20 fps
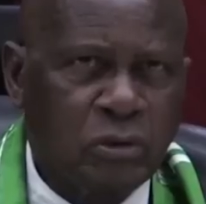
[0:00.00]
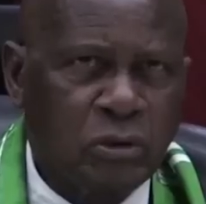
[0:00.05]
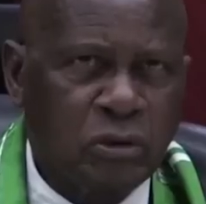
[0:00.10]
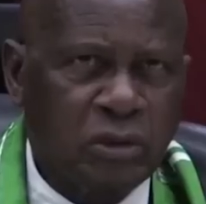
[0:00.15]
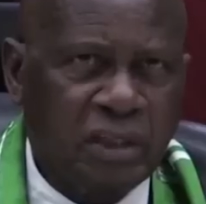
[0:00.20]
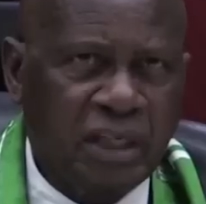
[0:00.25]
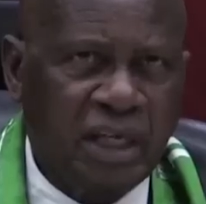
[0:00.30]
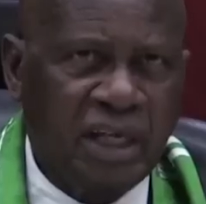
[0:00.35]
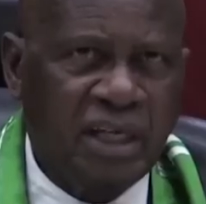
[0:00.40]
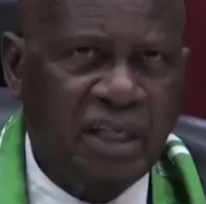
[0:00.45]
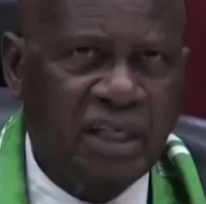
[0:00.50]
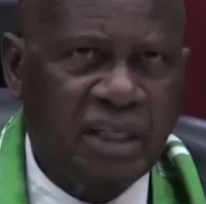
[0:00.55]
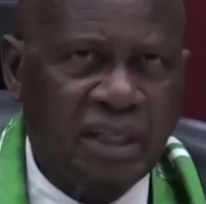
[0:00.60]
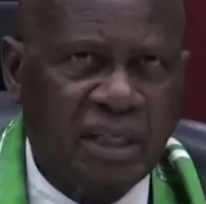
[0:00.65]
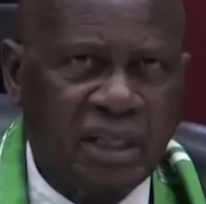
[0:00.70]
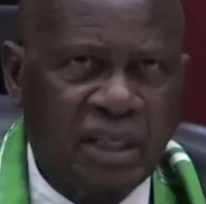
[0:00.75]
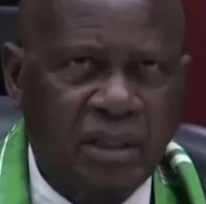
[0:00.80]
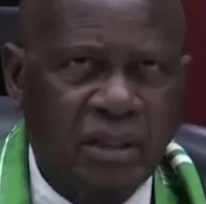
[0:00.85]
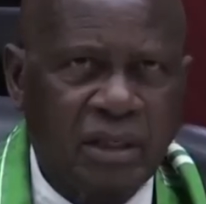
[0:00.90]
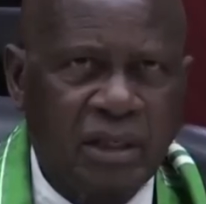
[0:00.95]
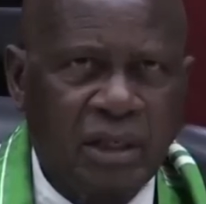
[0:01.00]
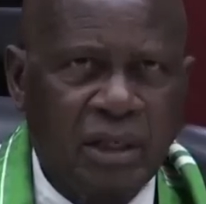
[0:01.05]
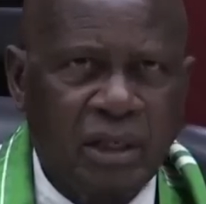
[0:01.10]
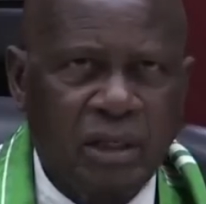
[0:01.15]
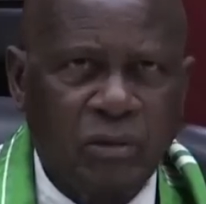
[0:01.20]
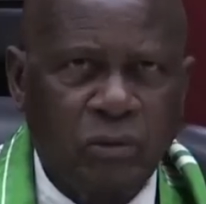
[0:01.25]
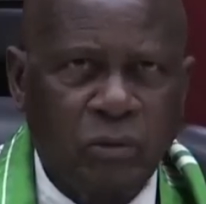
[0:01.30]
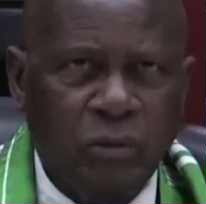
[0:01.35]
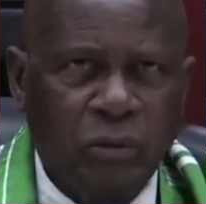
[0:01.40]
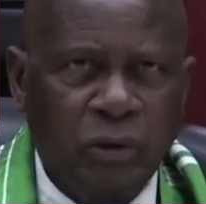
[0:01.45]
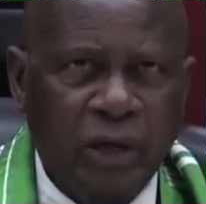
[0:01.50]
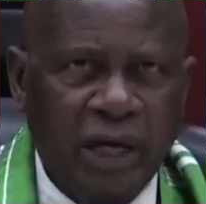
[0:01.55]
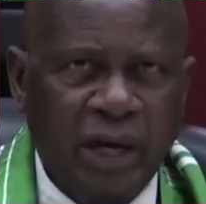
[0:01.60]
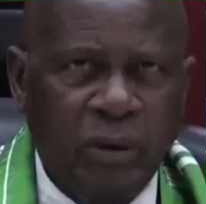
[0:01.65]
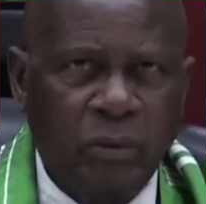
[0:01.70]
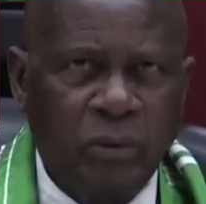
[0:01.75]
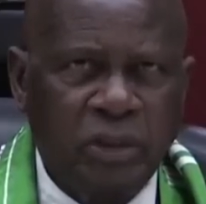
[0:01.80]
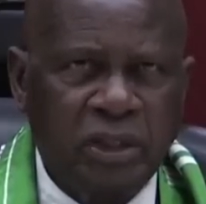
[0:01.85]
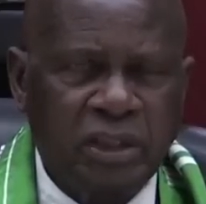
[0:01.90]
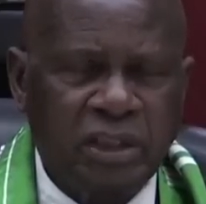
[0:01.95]
say anything
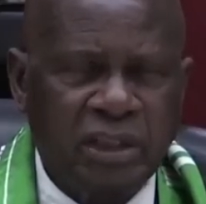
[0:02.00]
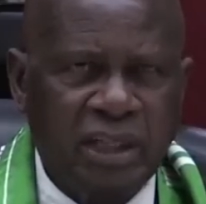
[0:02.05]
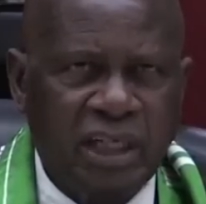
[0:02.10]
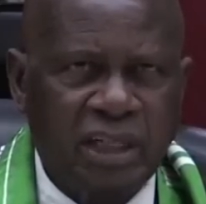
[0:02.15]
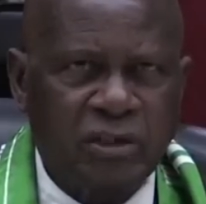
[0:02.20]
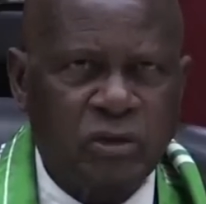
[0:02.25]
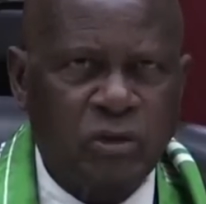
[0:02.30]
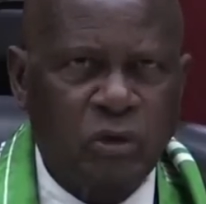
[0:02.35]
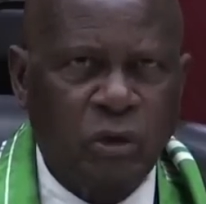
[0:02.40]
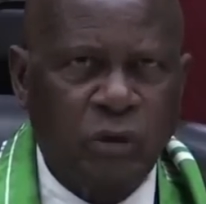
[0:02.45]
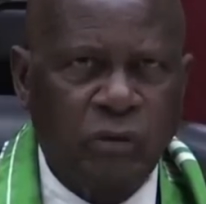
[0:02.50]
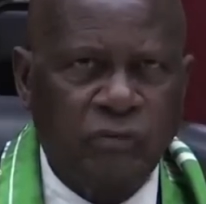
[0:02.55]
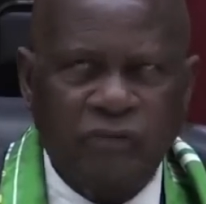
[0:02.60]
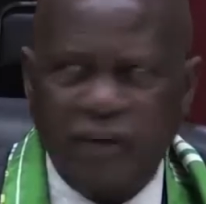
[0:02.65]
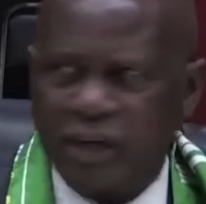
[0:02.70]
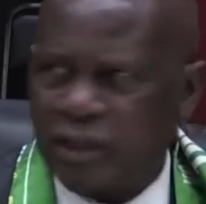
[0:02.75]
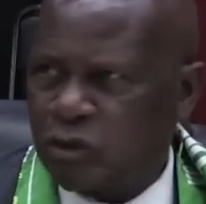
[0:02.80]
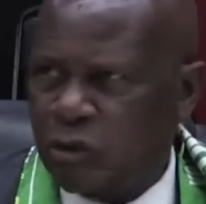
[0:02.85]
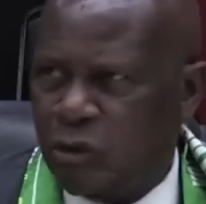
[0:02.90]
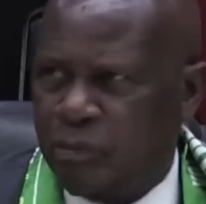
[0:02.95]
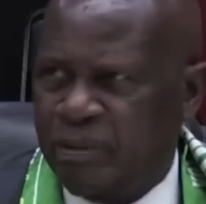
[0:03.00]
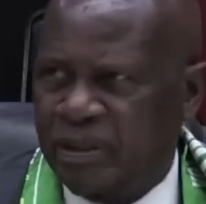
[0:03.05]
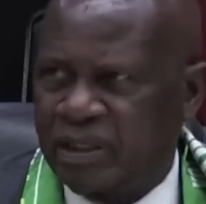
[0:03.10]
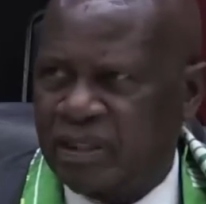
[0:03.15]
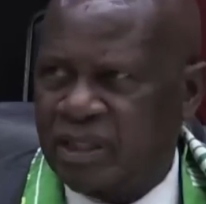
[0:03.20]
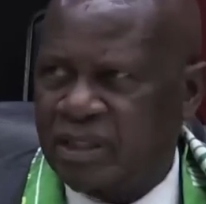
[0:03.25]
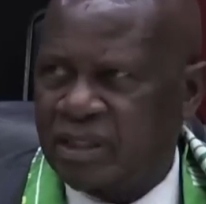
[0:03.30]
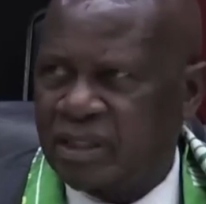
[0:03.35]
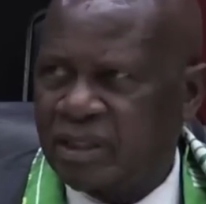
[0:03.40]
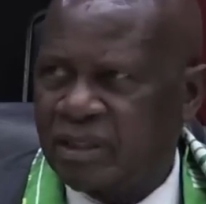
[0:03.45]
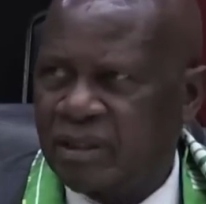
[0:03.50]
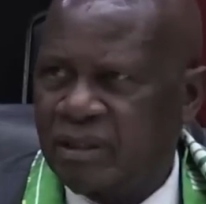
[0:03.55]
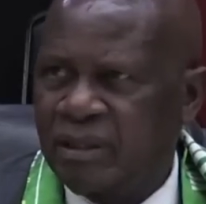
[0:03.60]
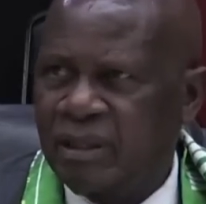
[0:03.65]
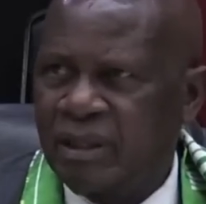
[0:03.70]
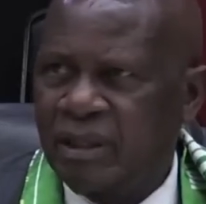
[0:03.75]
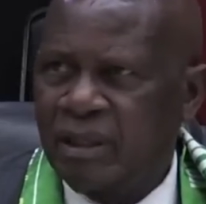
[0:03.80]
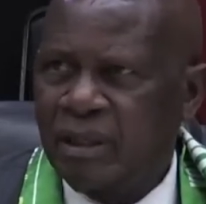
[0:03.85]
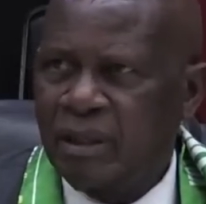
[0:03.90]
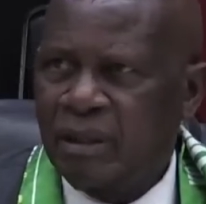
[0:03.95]
which has no factual basis.
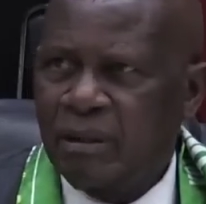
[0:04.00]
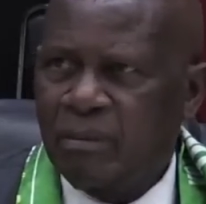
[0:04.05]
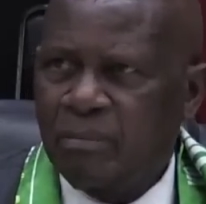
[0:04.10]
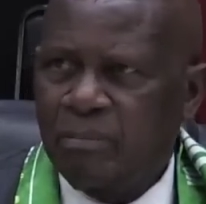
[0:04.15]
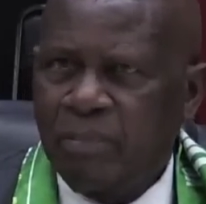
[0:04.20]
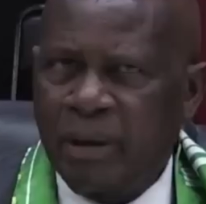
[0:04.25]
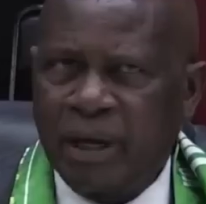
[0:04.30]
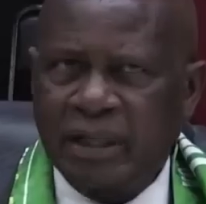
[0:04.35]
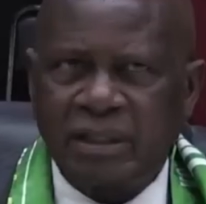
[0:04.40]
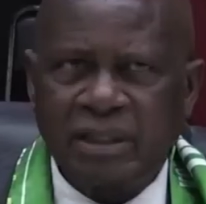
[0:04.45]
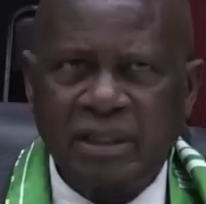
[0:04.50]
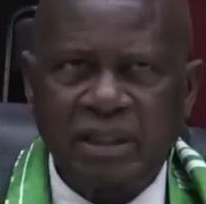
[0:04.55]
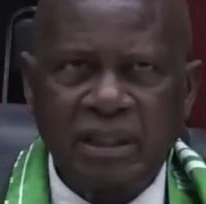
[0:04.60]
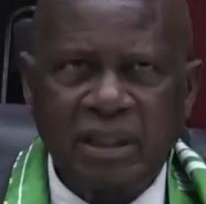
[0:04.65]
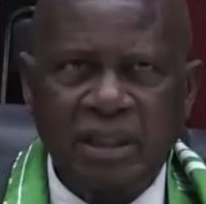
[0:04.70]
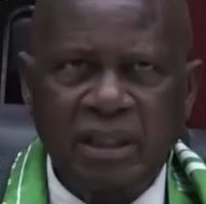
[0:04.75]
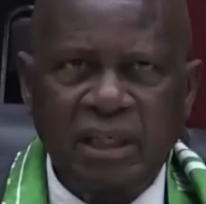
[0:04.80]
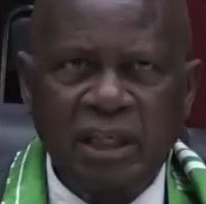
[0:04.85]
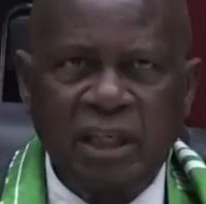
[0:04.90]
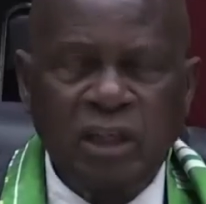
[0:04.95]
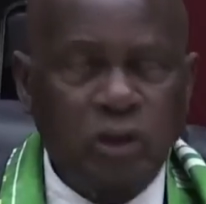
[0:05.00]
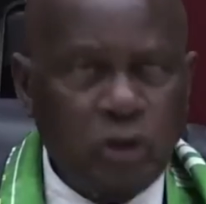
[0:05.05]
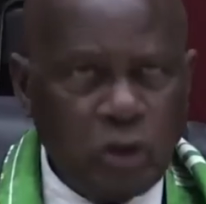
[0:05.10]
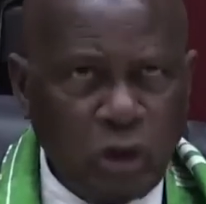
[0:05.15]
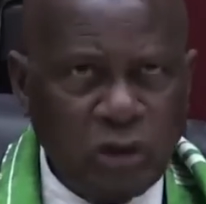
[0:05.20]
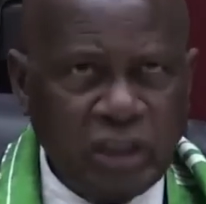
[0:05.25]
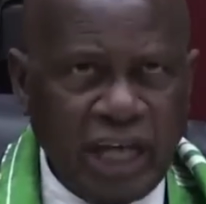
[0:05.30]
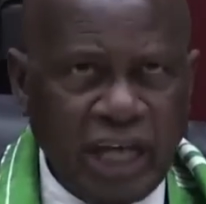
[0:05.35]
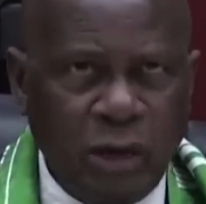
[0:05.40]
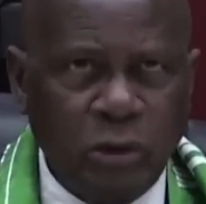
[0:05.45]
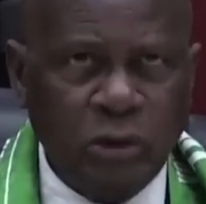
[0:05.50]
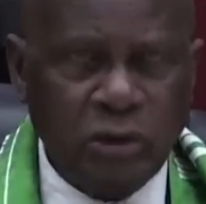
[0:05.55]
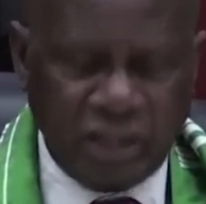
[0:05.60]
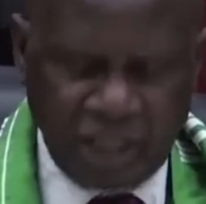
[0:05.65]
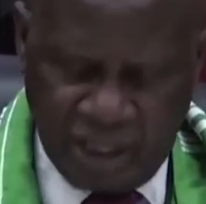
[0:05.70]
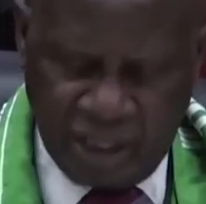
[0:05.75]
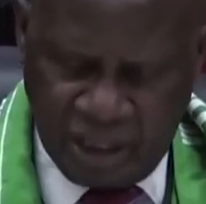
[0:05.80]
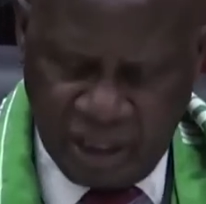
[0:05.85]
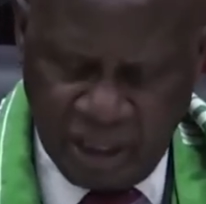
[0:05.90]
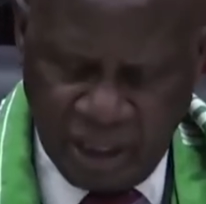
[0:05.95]
But in short, I would
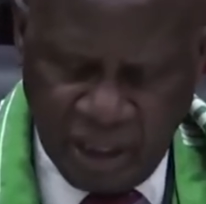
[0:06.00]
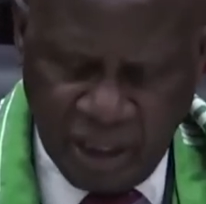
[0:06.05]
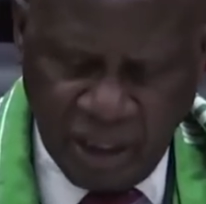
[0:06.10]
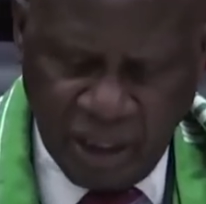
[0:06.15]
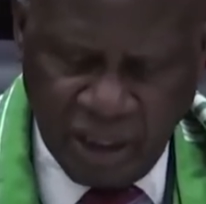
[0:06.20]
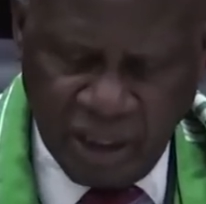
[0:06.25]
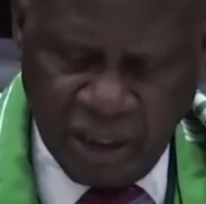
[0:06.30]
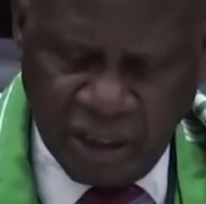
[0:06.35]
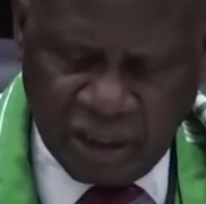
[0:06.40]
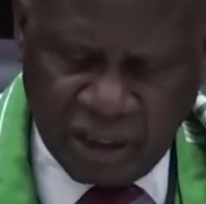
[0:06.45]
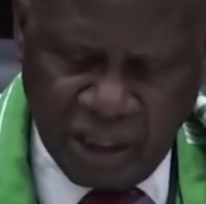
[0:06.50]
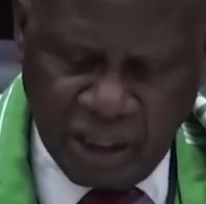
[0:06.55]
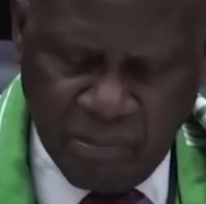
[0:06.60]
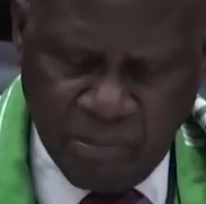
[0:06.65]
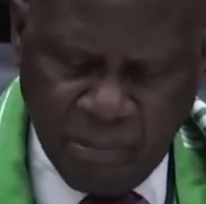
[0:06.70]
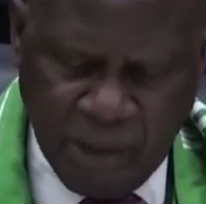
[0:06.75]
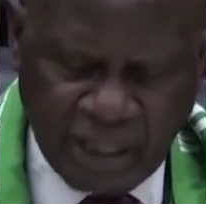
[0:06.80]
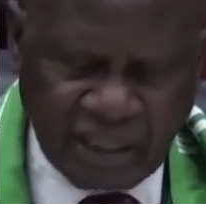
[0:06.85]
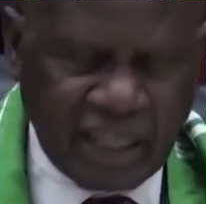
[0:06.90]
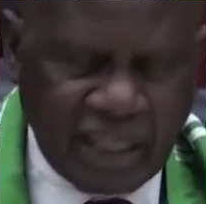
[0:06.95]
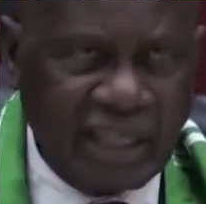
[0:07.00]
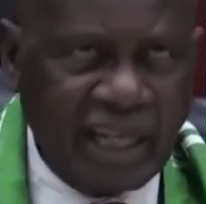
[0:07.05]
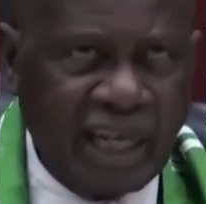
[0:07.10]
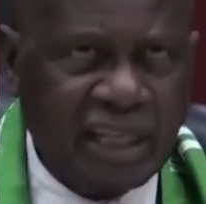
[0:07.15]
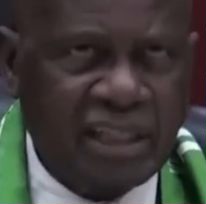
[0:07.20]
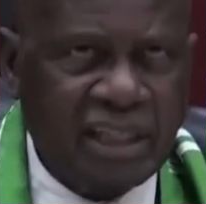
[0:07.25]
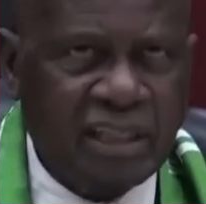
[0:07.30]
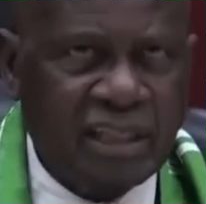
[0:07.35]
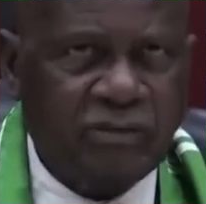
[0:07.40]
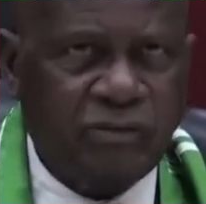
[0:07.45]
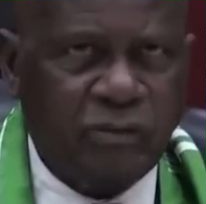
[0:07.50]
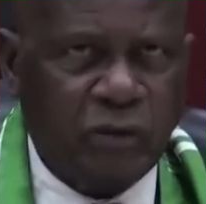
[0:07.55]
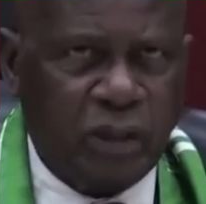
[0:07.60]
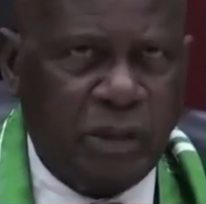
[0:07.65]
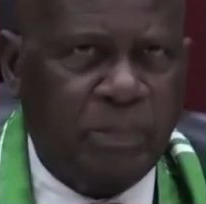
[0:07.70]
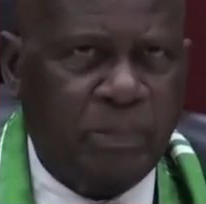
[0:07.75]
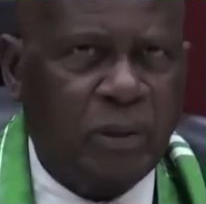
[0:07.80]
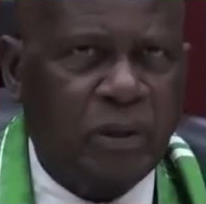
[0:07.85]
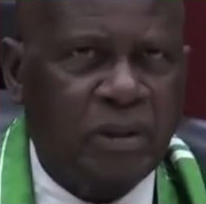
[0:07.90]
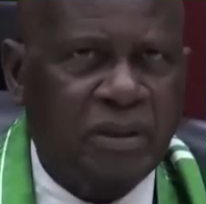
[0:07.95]
say it's a matter that is for
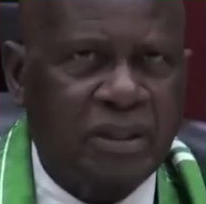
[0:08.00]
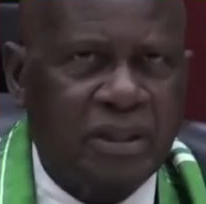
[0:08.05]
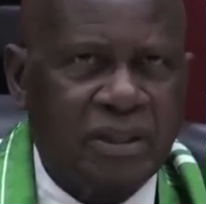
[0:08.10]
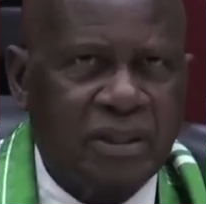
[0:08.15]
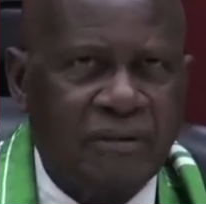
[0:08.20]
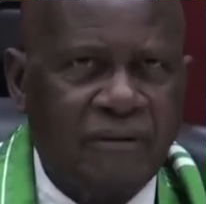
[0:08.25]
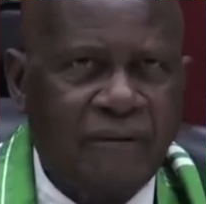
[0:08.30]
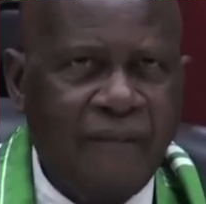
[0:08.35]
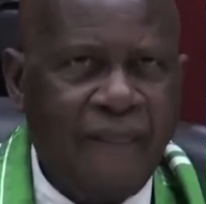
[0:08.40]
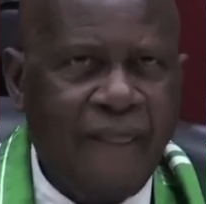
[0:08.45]
the police.